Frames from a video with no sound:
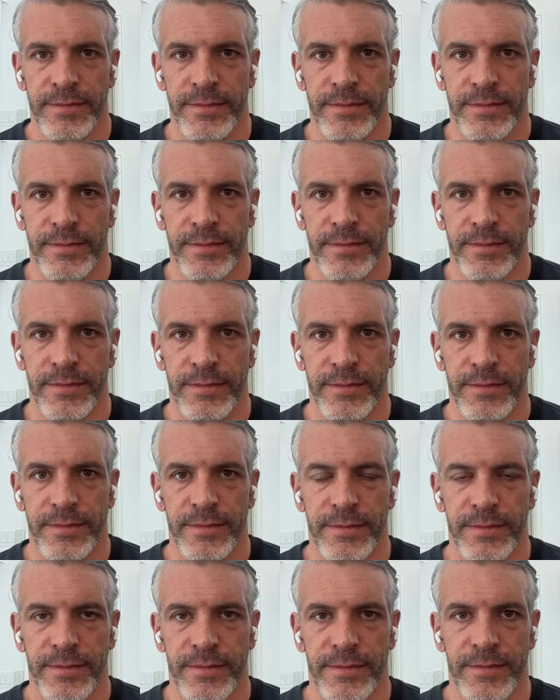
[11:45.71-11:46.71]

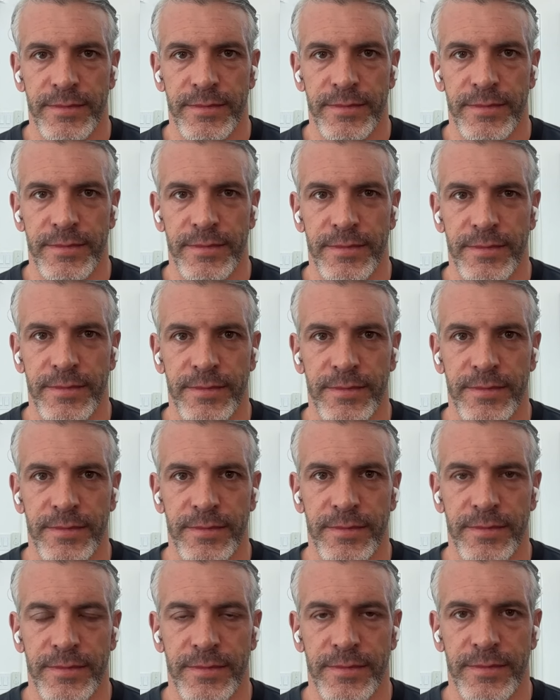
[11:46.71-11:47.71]

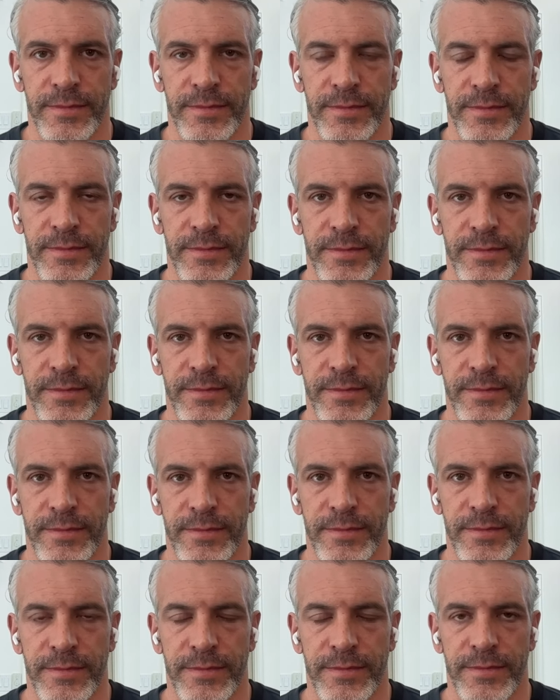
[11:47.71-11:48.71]

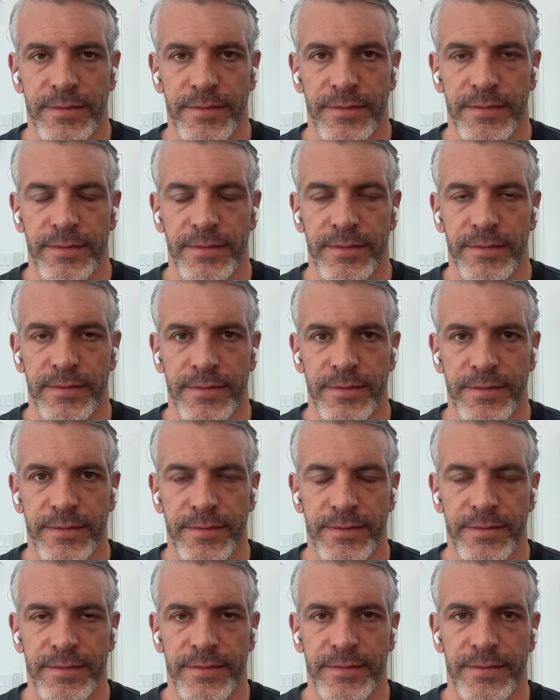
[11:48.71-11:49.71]

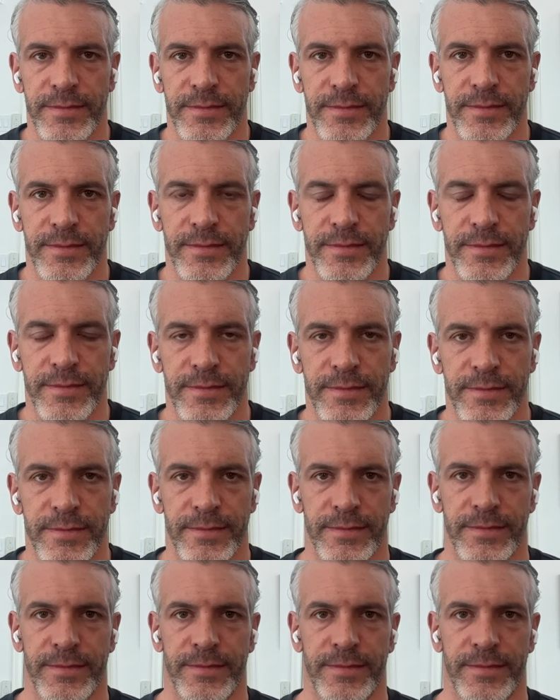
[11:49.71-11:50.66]
[no speech]